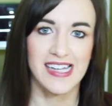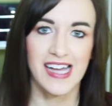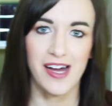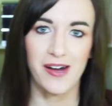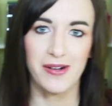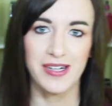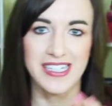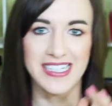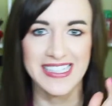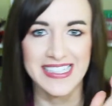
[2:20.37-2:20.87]

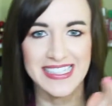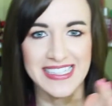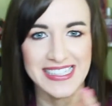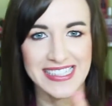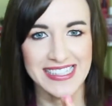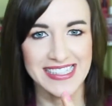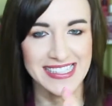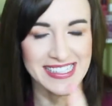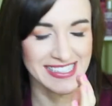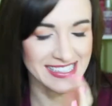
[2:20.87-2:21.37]
now
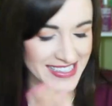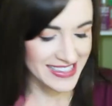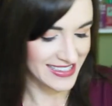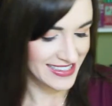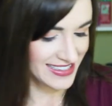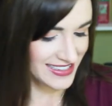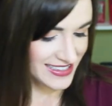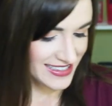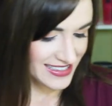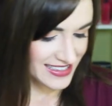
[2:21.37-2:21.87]

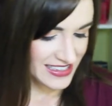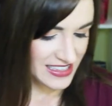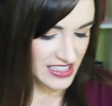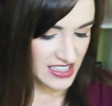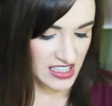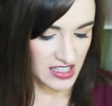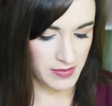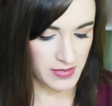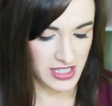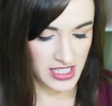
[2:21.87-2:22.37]

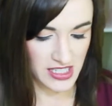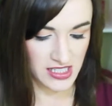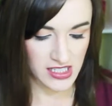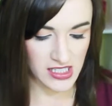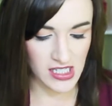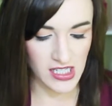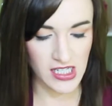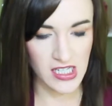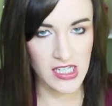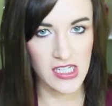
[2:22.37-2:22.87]
and my desk.